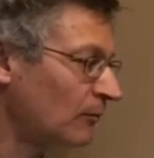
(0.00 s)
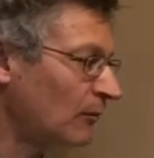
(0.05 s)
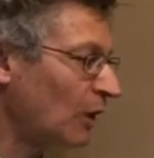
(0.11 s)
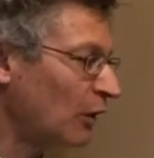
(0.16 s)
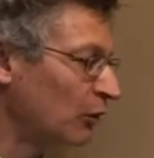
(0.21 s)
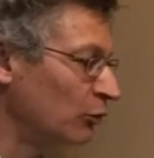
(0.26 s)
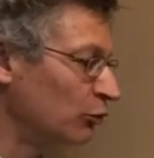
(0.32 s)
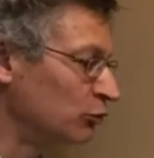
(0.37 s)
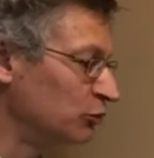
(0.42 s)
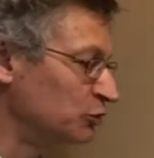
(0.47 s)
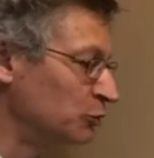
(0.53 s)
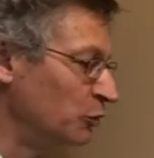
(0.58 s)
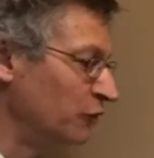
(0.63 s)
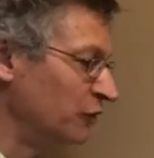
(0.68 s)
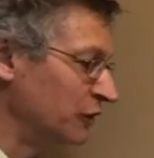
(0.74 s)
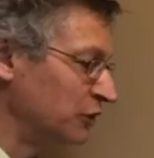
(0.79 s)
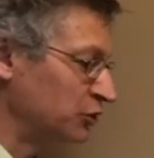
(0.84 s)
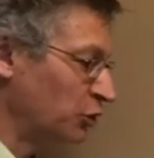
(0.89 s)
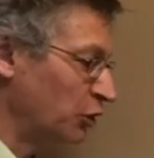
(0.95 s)
those
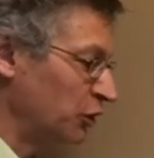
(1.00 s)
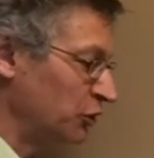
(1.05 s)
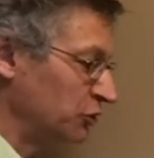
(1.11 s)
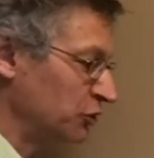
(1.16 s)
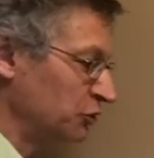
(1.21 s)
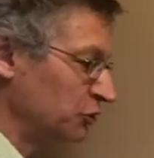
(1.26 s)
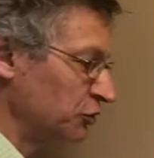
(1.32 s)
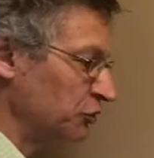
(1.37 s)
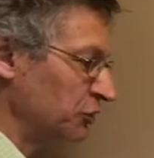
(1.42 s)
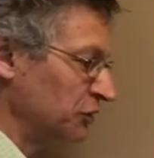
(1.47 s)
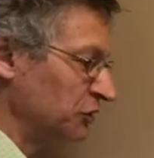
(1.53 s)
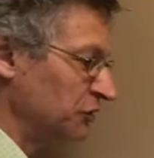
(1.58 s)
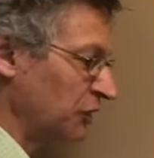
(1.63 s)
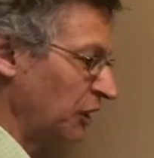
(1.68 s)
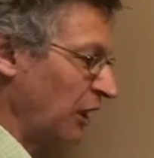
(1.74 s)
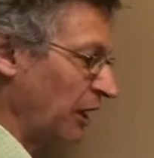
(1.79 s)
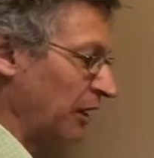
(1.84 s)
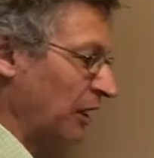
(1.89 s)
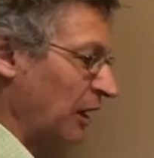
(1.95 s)
moving charges are
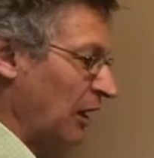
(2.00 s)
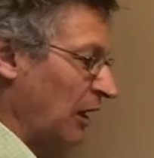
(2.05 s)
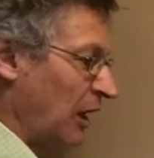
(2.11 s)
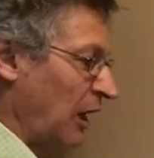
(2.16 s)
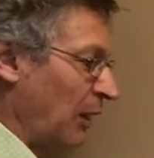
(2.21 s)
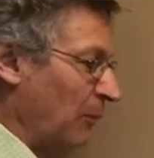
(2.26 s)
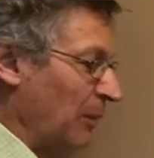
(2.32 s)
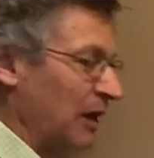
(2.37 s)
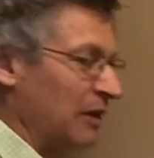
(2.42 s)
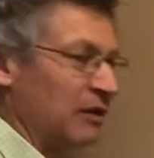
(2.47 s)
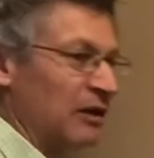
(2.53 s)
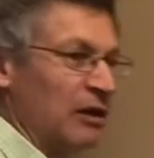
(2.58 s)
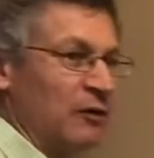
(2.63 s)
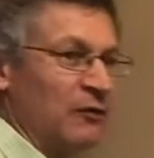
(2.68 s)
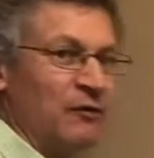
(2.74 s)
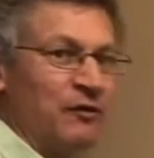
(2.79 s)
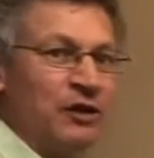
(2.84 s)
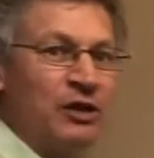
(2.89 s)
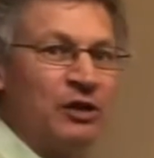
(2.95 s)
inside a magnetic
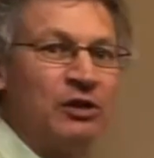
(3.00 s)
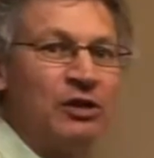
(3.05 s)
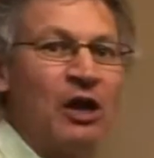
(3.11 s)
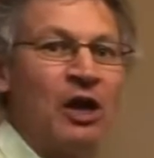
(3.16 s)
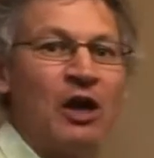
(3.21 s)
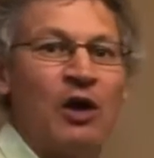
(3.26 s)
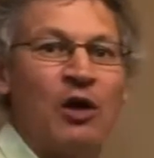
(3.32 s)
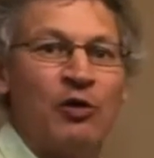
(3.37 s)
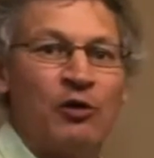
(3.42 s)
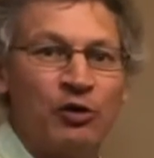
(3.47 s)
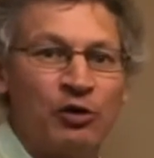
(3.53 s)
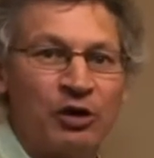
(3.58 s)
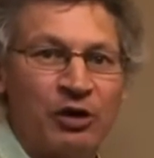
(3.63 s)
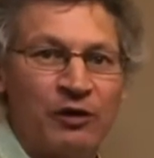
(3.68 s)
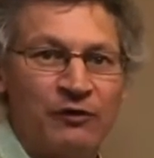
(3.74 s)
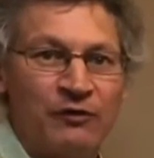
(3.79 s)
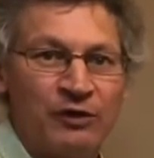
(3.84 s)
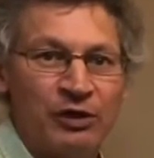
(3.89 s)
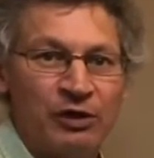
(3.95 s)
field. They're going to
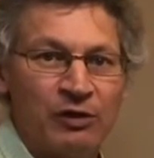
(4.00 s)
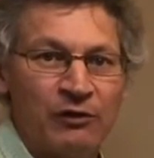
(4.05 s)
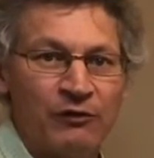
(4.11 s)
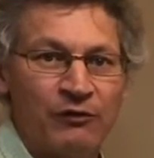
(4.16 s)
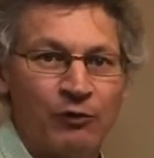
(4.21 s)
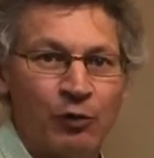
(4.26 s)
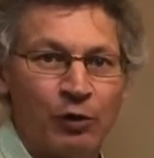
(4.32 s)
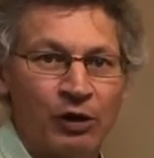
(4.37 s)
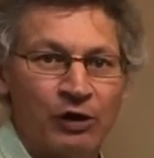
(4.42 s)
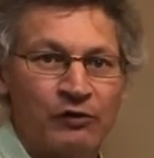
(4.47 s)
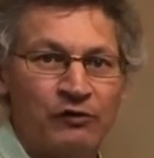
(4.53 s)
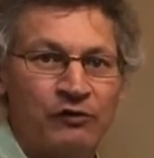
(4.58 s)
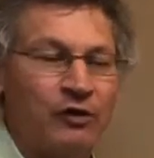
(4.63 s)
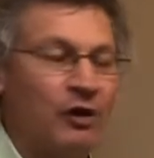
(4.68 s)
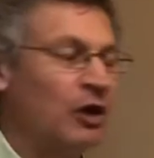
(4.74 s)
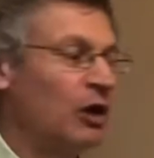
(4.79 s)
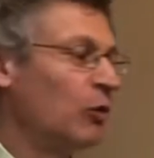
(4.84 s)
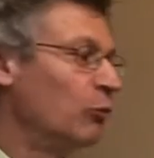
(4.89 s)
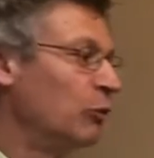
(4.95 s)
feel a force.
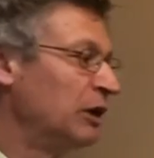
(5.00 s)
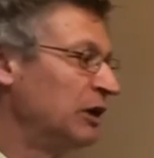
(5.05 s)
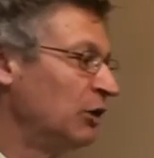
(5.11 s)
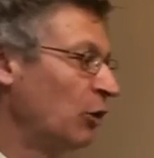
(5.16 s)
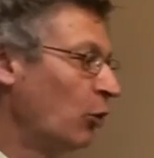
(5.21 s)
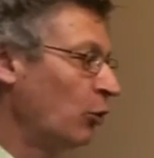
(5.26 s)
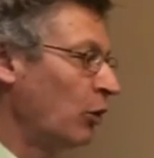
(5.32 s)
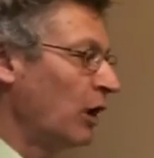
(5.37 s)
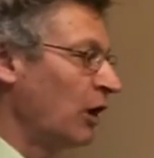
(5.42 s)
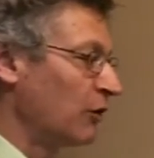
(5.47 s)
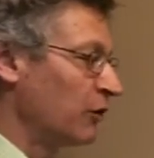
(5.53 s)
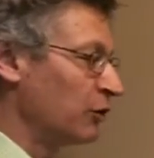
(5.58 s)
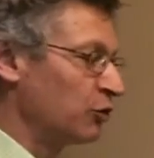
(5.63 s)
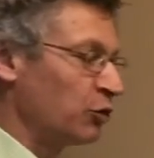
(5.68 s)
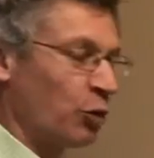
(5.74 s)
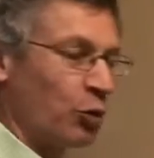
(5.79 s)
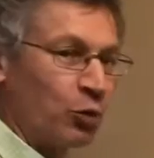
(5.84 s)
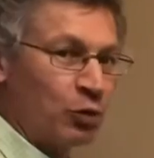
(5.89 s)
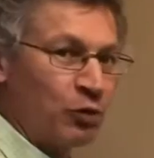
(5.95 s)
We know the
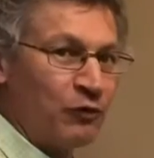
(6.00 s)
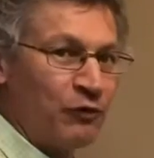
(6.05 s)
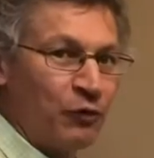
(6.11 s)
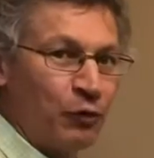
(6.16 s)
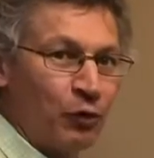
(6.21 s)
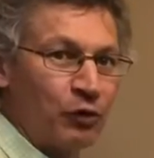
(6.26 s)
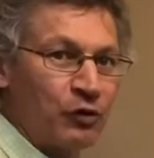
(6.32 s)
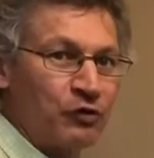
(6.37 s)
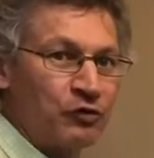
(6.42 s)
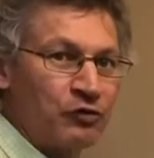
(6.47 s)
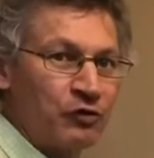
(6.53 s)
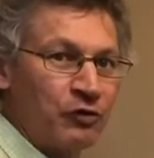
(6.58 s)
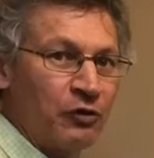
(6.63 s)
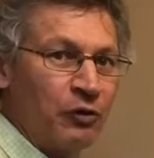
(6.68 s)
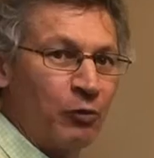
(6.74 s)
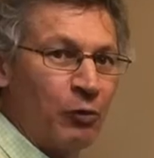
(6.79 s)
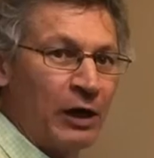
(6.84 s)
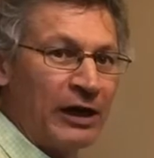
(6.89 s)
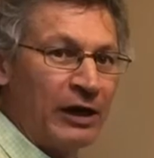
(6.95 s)
total force on the
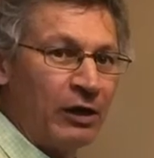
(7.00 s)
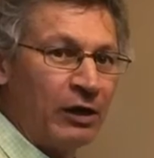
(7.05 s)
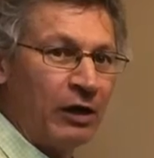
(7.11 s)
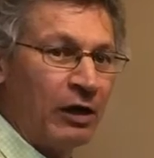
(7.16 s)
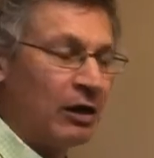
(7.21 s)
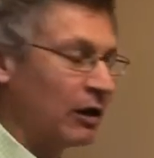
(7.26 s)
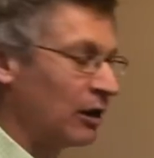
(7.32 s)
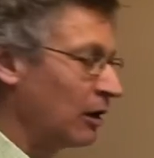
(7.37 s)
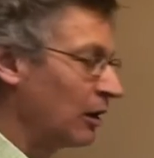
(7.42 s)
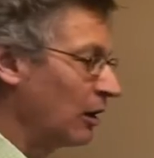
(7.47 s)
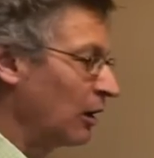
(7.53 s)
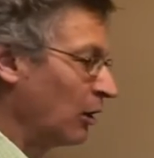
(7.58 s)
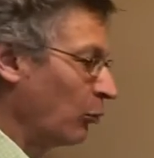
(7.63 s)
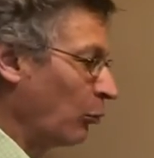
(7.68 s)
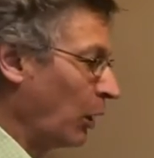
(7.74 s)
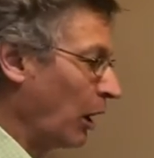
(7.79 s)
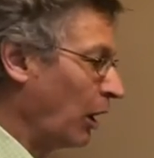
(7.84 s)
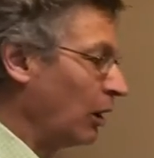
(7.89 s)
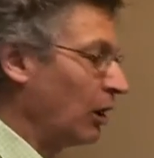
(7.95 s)
wire.
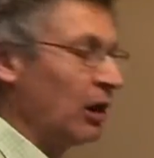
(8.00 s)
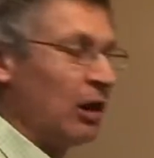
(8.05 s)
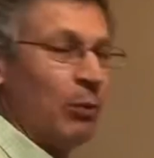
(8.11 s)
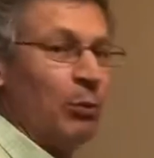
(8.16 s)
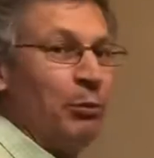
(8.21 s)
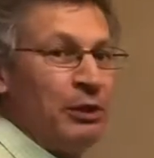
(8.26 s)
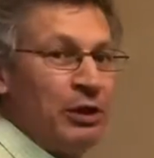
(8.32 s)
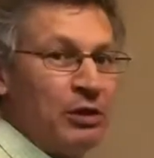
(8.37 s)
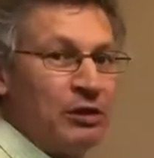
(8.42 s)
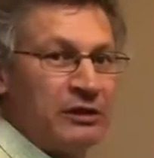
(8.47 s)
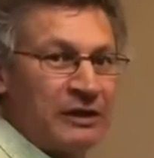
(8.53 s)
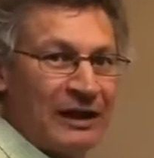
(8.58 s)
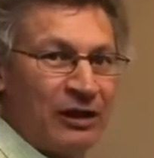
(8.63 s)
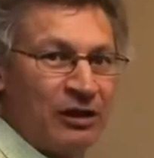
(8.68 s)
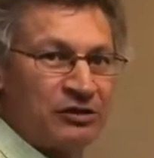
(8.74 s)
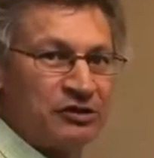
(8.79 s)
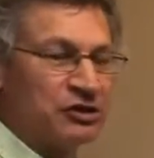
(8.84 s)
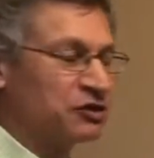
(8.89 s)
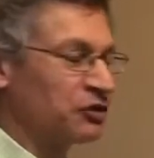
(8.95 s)
Well, Bill
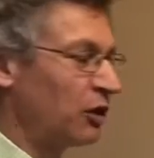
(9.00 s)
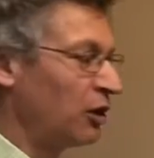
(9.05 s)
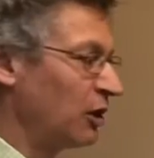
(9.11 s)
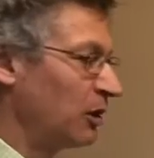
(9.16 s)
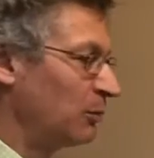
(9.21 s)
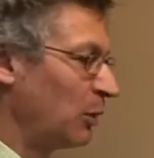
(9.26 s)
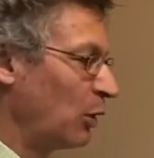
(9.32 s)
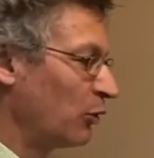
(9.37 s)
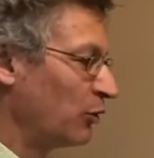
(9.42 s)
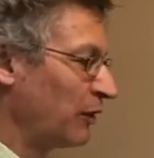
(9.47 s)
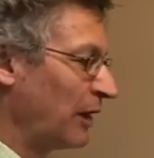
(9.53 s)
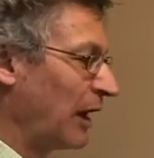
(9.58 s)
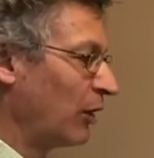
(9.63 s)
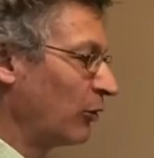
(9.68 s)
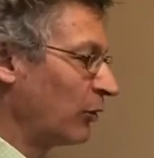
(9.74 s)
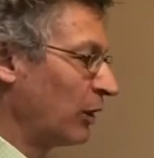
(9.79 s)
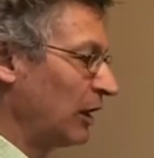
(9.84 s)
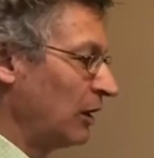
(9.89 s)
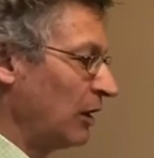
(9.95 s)
tells us all about that,
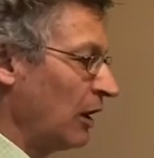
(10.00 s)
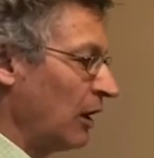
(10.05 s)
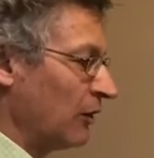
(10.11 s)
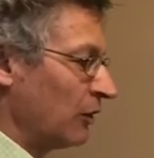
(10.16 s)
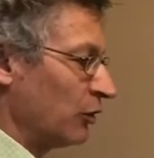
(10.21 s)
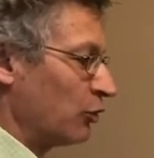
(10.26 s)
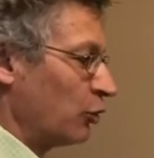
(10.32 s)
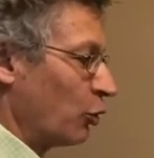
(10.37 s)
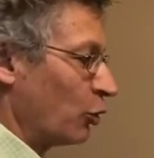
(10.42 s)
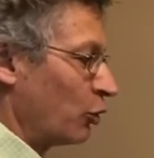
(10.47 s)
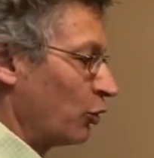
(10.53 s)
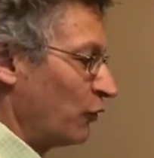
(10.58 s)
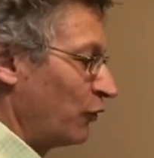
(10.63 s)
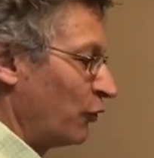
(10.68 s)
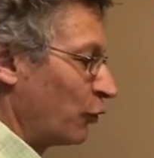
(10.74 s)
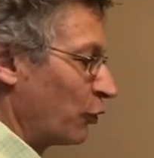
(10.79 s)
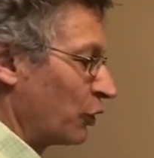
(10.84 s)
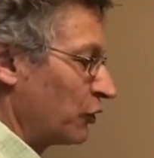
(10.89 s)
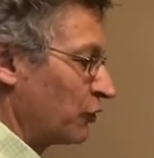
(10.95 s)
right? The total
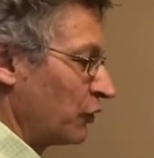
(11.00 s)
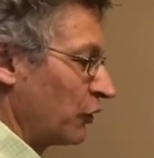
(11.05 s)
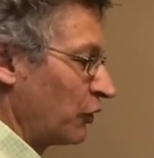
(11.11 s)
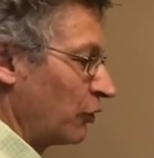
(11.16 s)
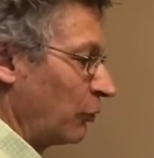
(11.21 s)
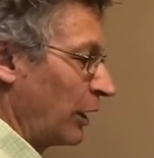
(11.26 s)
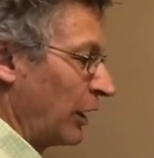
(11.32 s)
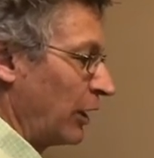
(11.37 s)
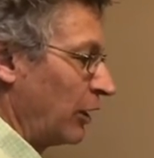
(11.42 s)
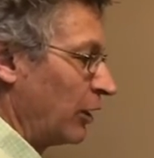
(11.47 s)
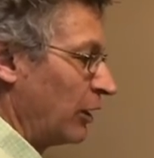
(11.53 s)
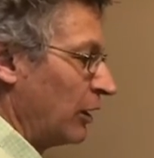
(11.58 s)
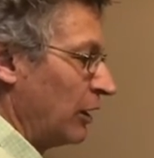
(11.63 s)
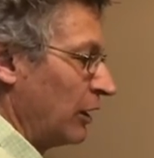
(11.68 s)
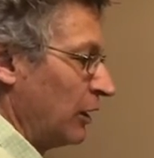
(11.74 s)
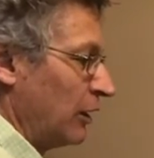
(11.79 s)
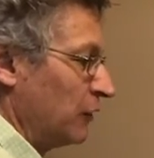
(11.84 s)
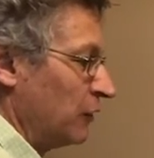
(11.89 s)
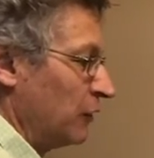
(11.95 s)
force on the wire
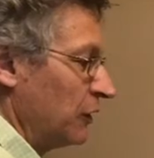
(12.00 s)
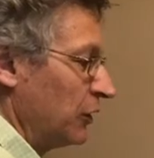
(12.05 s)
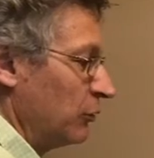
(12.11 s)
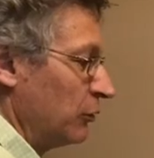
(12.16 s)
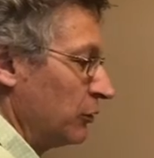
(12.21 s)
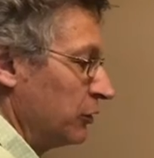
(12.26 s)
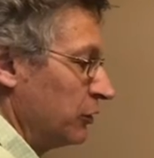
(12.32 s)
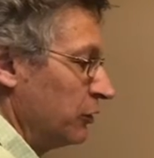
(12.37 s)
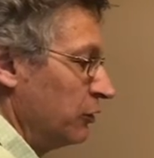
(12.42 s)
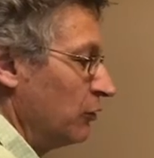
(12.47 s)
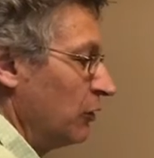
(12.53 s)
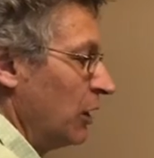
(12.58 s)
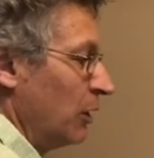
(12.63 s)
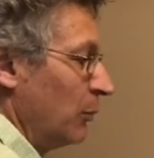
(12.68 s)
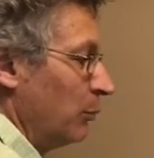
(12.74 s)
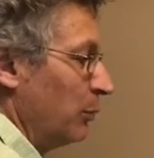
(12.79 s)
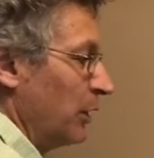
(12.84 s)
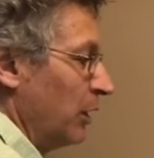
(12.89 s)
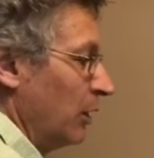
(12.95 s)
is equal to
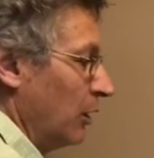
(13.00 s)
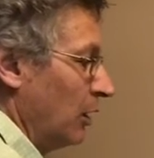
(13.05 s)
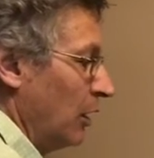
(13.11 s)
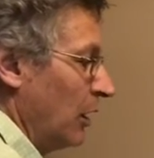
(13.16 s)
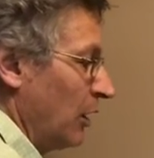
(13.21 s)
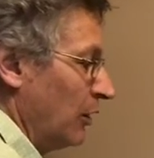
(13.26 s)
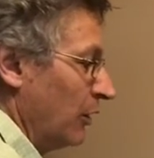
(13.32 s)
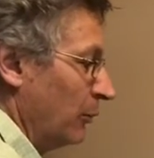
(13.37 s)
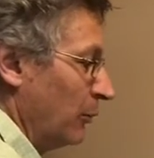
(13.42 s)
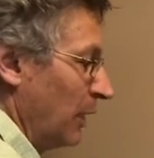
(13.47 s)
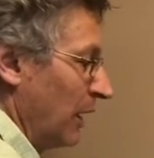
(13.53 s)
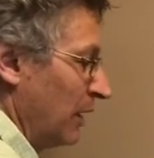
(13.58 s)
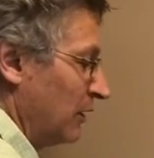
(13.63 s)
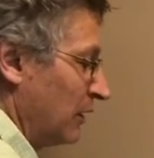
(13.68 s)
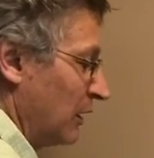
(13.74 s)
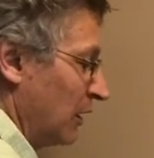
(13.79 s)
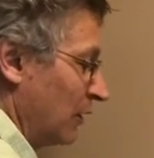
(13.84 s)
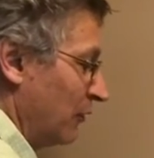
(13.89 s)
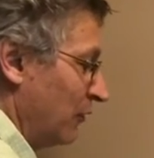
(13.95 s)
Bill, the
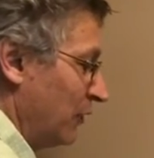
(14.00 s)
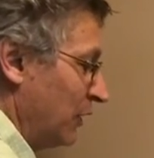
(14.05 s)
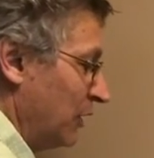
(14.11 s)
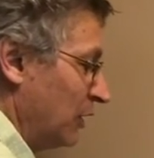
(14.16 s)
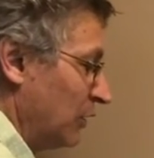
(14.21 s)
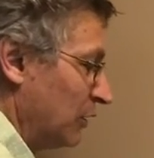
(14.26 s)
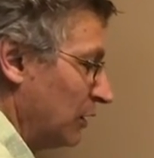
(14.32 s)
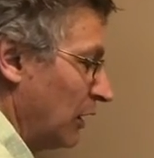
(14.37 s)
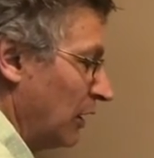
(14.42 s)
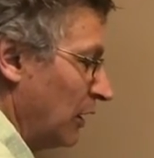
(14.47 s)
magnetic field